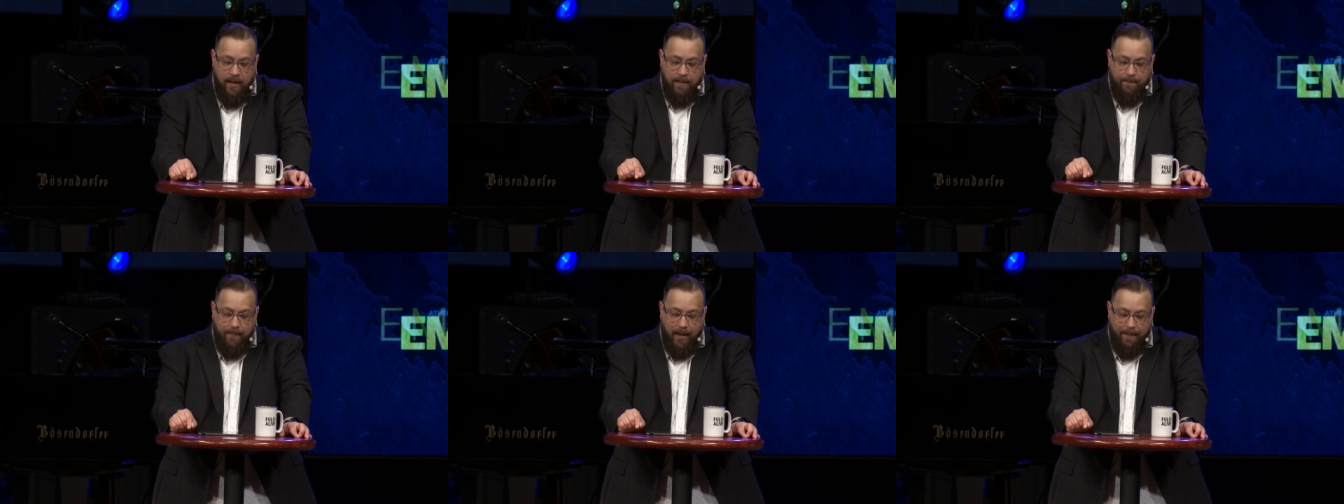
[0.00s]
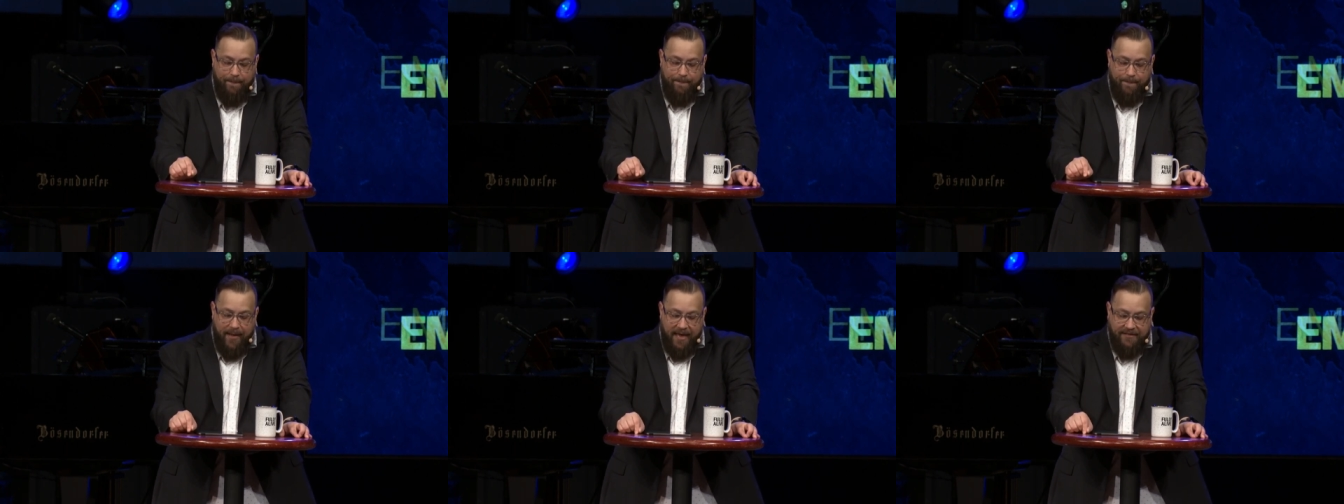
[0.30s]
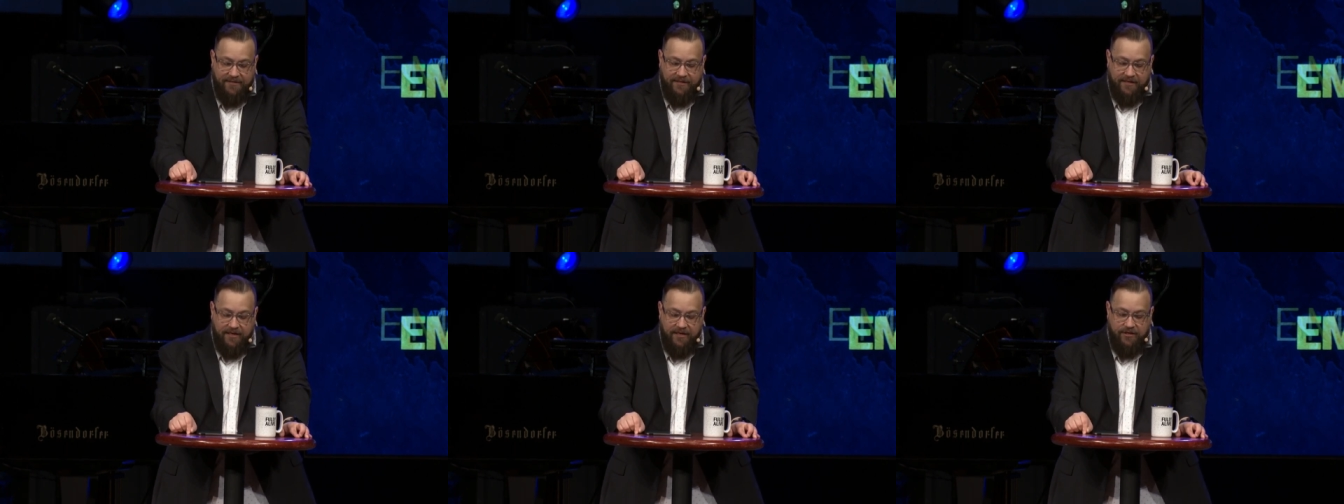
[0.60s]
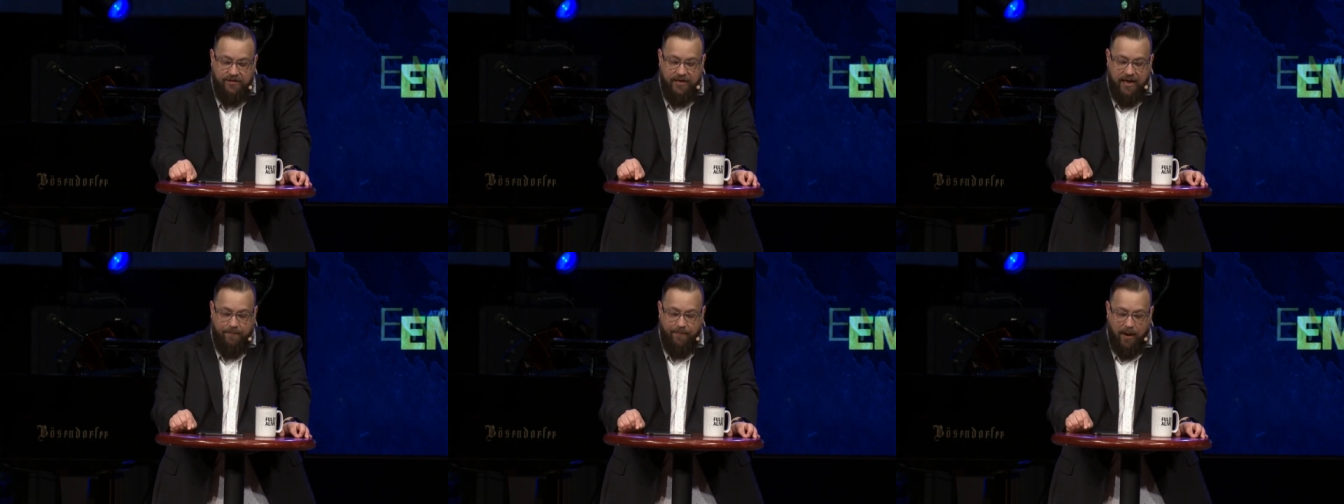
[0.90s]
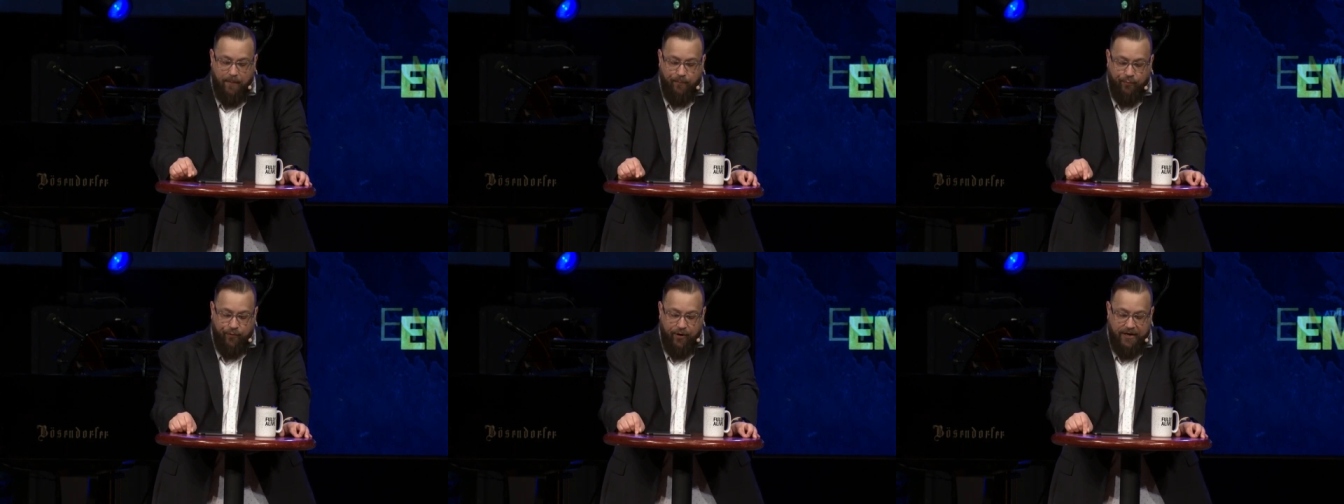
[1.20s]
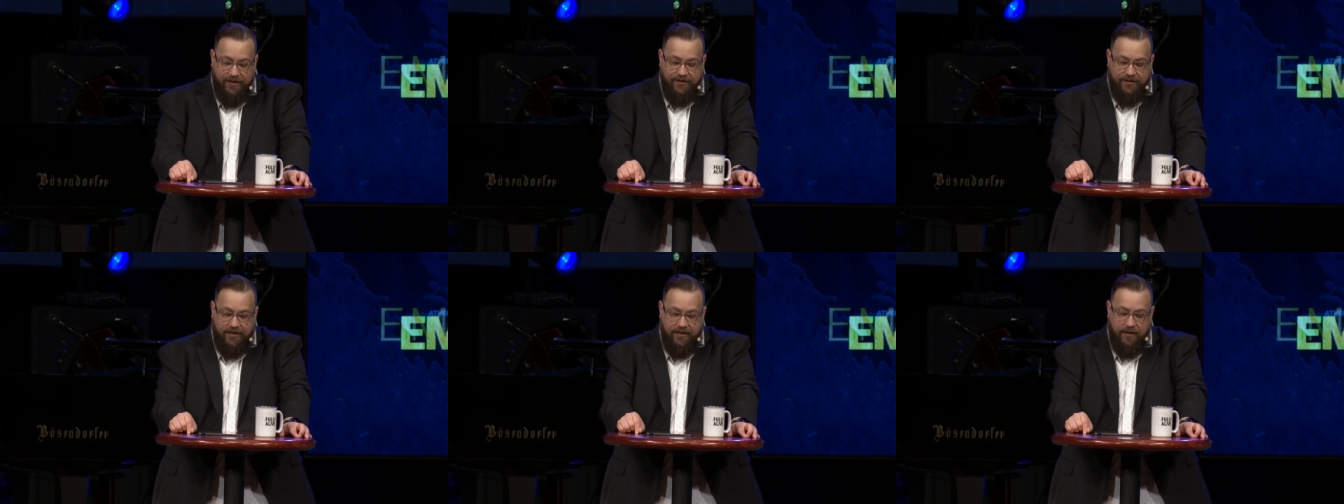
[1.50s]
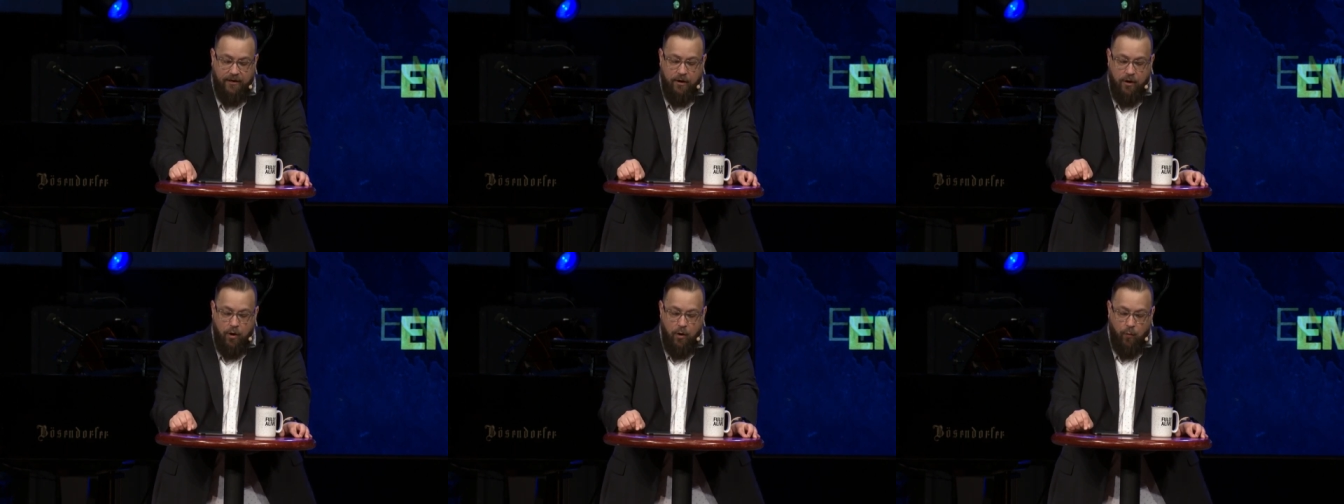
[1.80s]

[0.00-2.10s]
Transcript: My message and my preaching